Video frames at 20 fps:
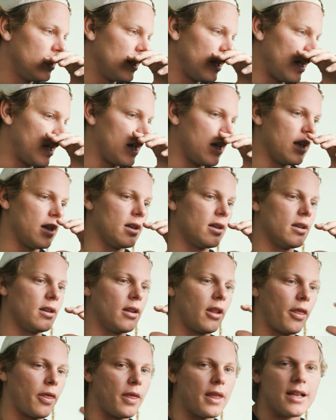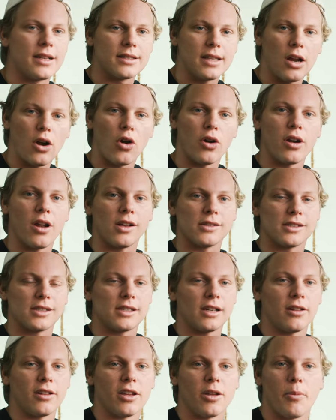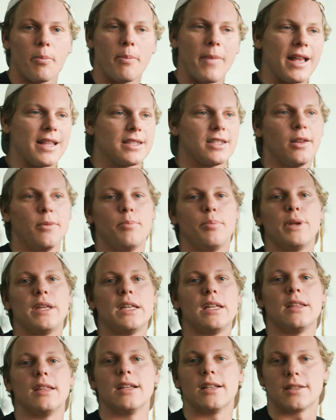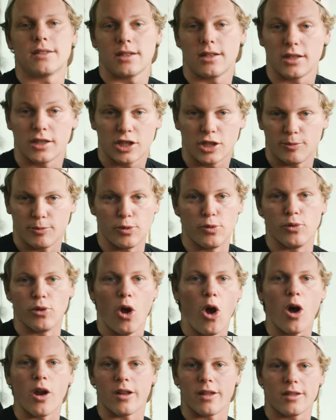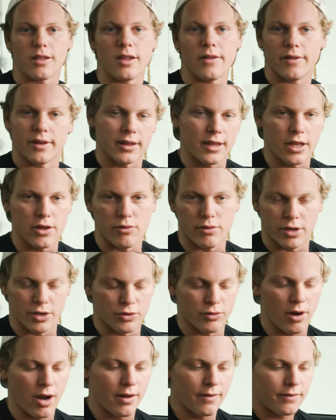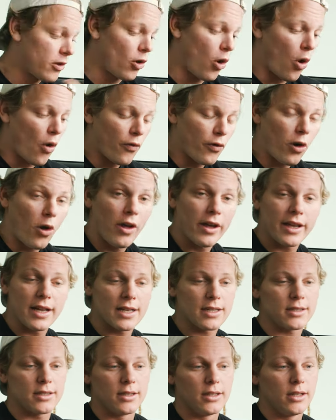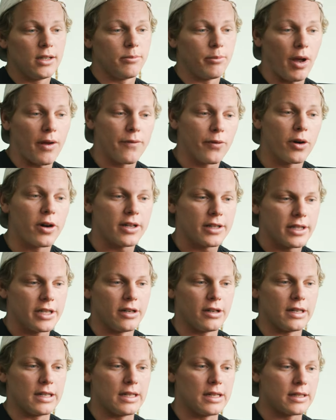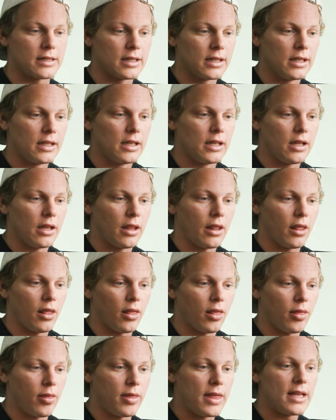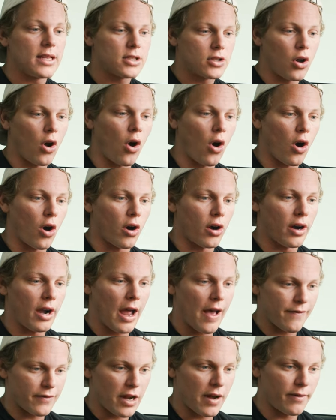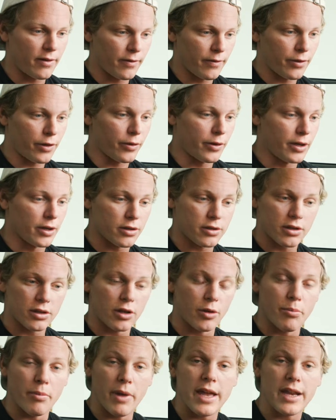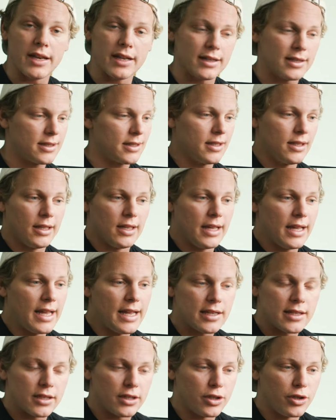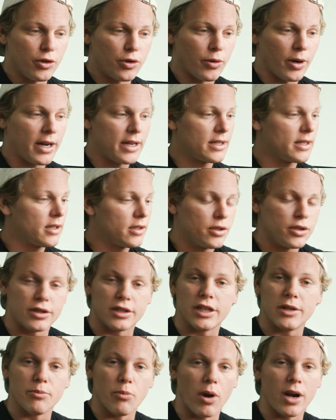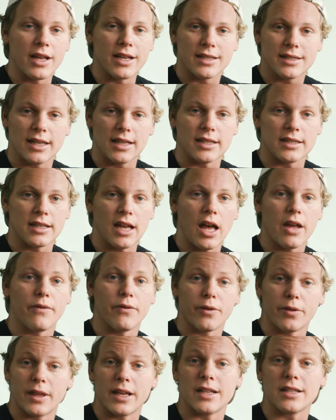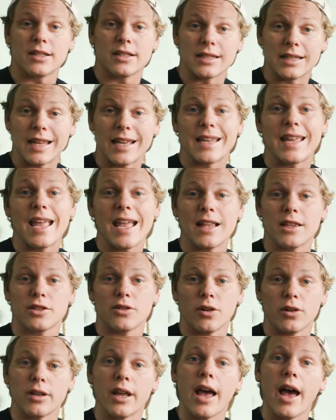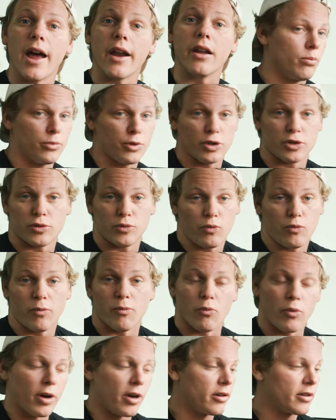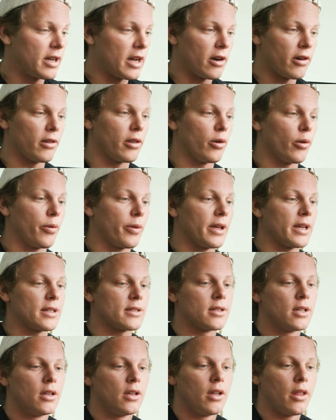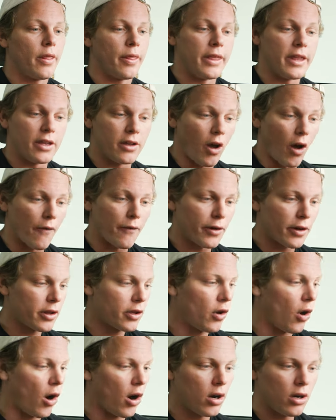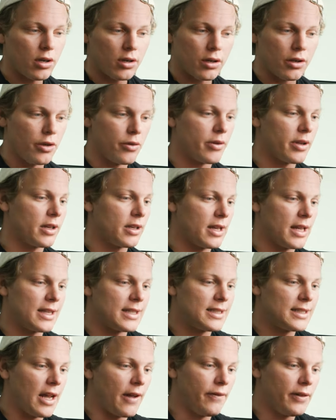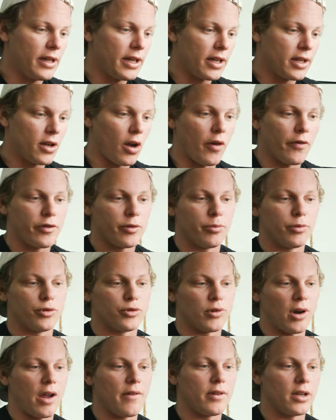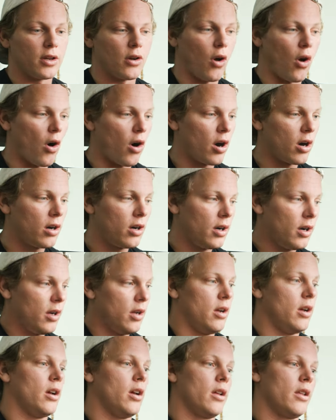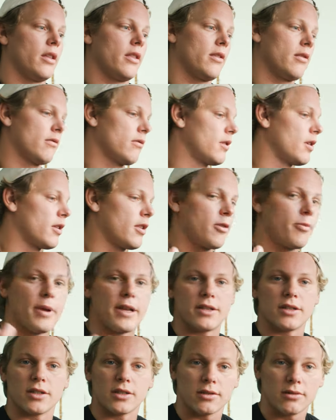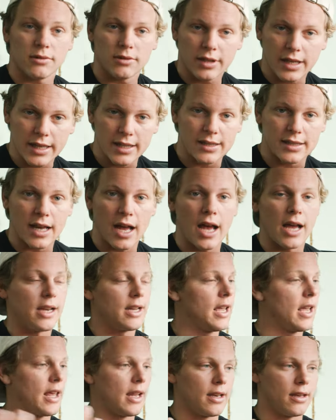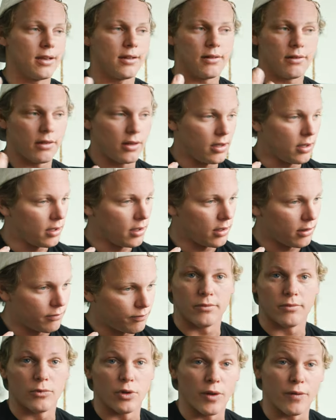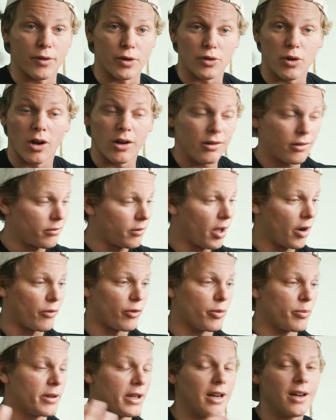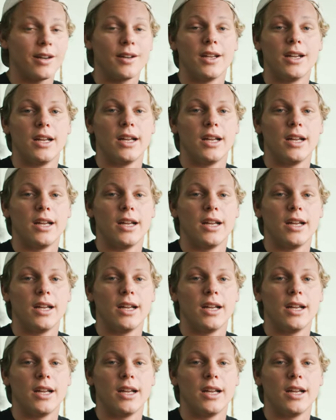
and things that aren't necessarily meant to be this smooth Honda Civic that you can drive. So overall, I guess my verdict here is this car, after having it for three years, the maintenance isn't too crazy. Just need money set aside for things because they can start to add up just from wear and tear and little things. The comfort of the car, you could it's definitely a comfortable driving car. Uh, it's spacious inside, and the you have the trunk, you got room in there.